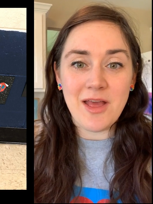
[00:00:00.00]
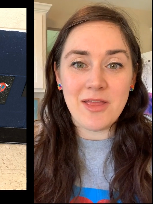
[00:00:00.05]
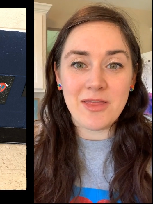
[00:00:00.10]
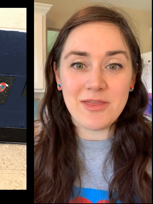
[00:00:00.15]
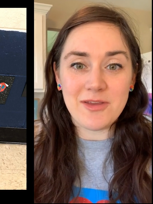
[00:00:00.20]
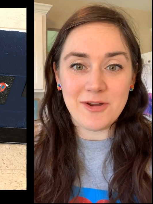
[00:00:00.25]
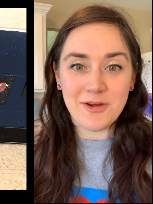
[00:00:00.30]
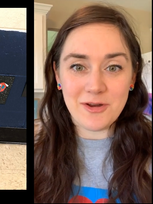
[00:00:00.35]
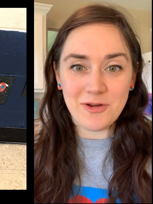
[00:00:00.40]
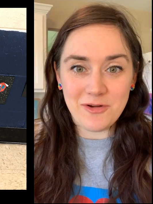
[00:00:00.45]

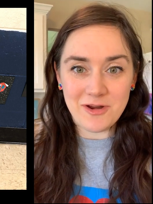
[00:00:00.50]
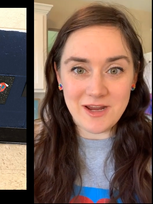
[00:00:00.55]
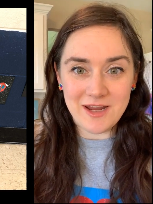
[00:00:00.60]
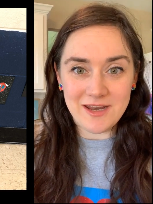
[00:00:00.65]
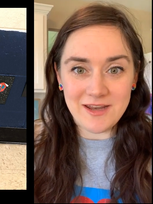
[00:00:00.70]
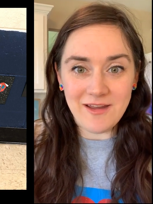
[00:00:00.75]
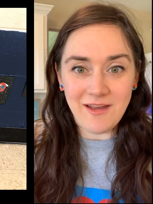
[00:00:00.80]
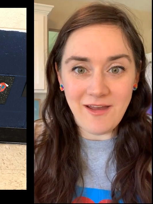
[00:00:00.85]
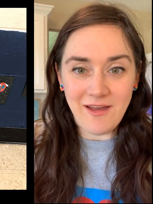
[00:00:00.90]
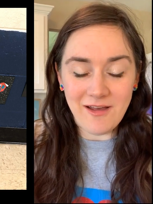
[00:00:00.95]
third
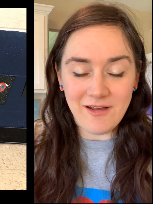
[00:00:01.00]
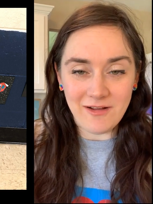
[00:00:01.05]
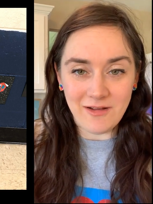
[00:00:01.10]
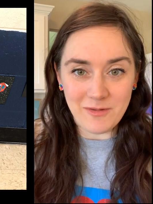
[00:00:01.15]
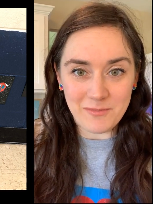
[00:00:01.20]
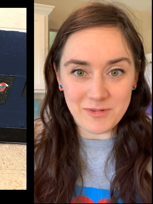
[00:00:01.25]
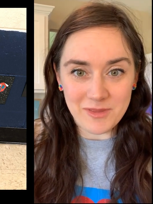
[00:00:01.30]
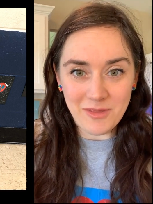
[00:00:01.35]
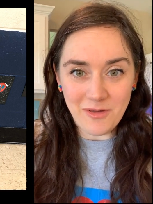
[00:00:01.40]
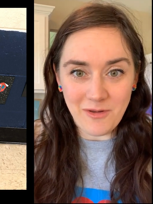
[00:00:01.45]
grade hung
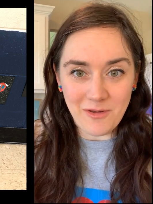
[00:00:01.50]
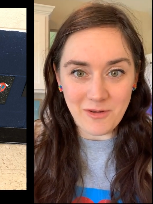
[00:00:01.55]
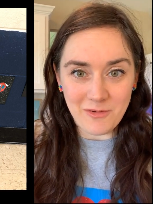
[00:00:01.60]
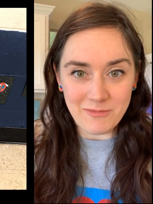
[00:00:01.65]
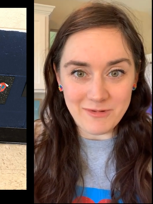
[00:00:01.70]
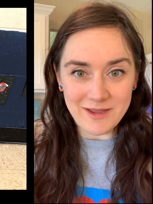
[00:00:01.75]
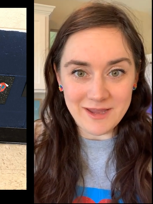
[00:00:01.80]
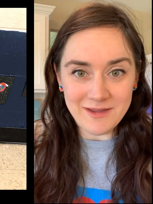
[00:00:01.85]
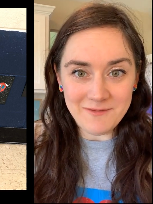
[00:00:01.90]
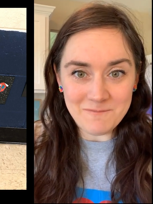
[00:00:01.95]
up in the
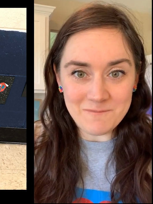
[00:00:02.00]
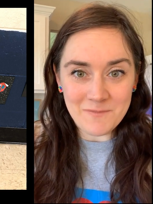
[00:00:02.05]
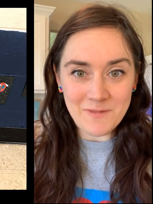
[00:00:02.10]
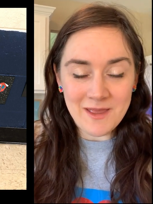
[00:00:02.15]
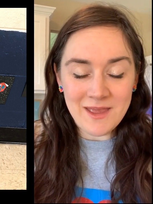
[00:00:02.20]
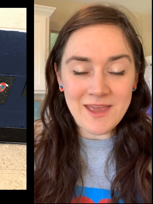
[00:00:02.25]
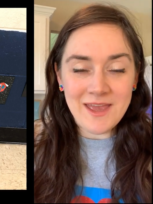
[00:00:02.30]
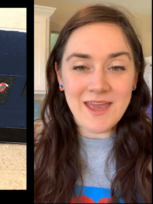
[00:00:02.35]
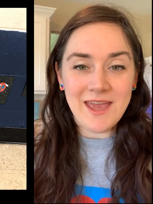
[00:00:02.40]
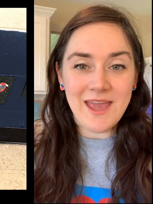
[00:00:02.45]
hallway.
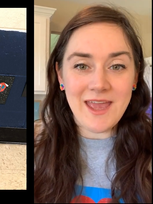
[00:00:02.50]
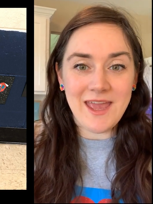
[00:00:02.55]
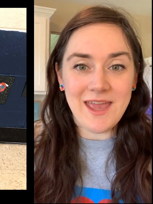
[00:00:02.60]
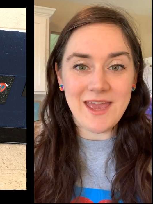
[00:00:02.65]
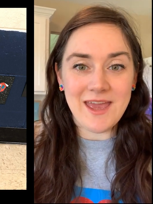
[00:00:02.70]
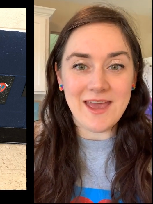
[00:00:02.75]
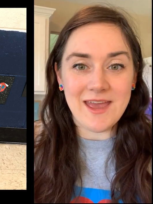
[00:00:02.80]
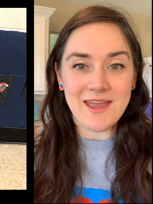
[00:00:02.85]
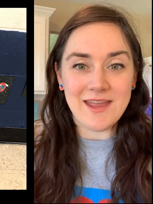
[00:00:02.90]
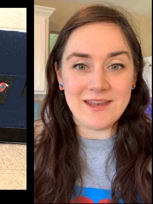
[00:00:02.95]

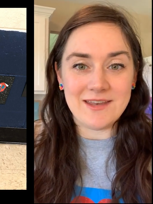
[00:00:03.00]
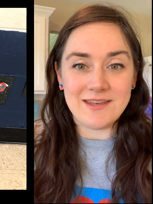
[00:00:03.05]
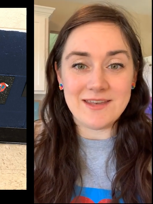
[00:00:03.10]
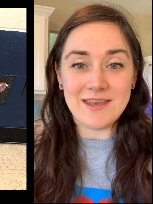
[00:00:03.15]
And